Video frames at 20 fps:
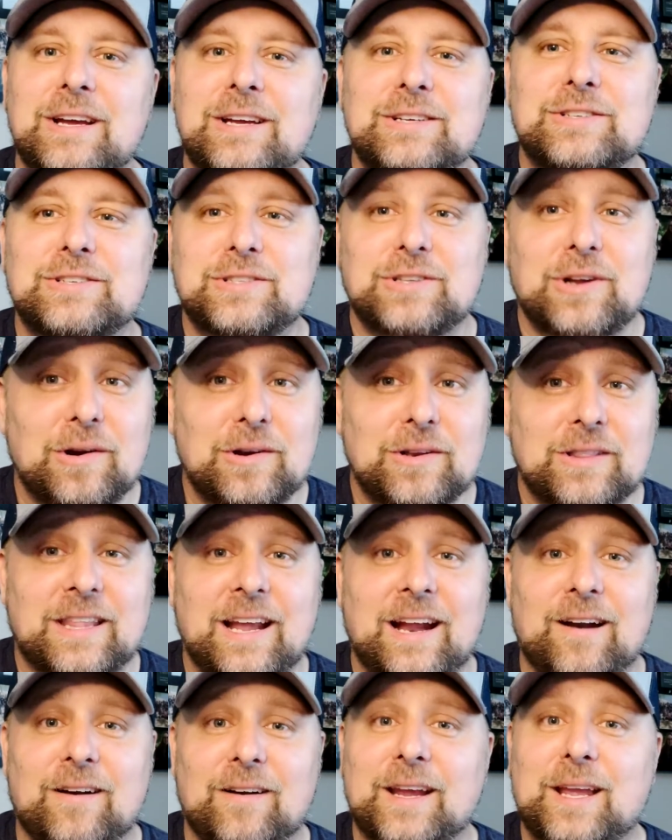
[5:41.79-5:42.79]
Start
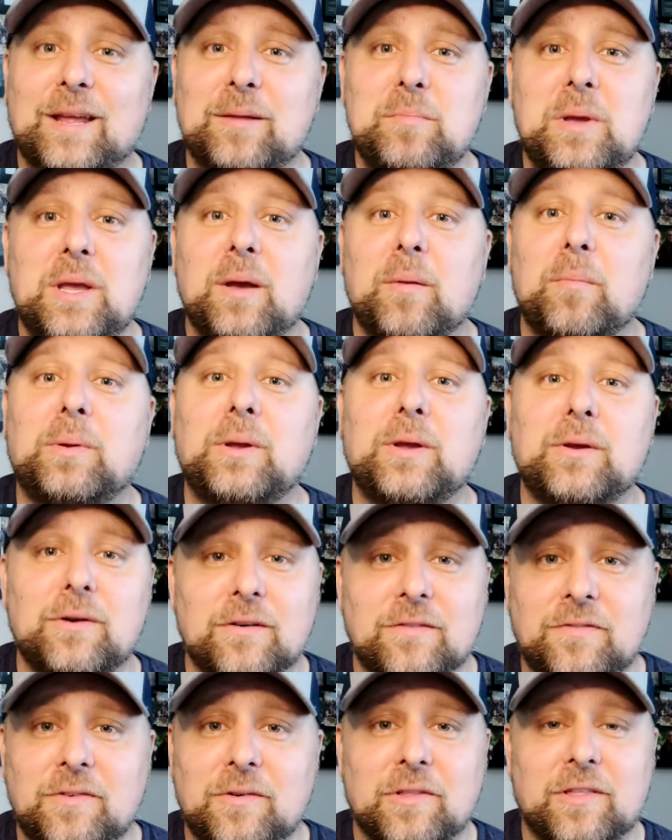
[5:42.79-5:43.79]
there. It can be a
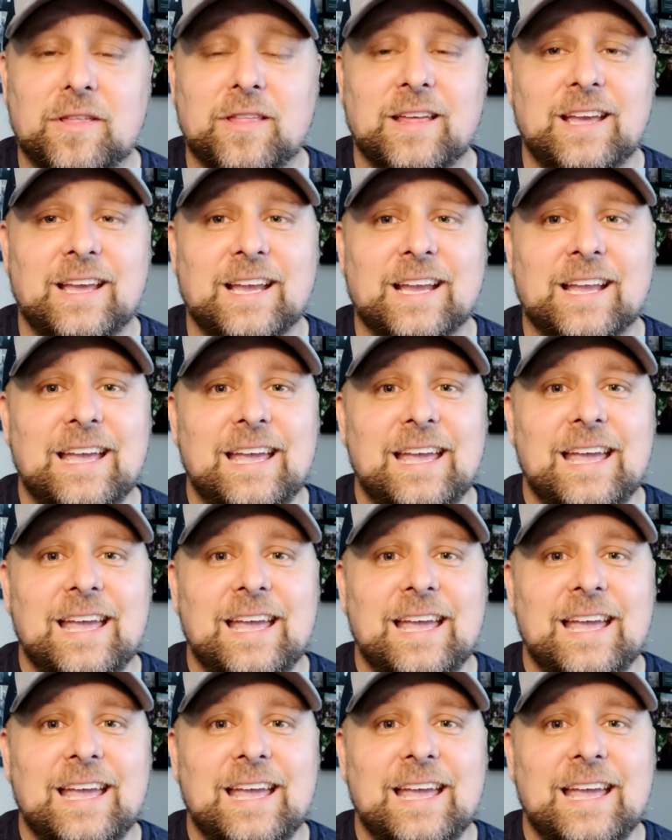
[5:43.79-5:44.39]
beautiful thing.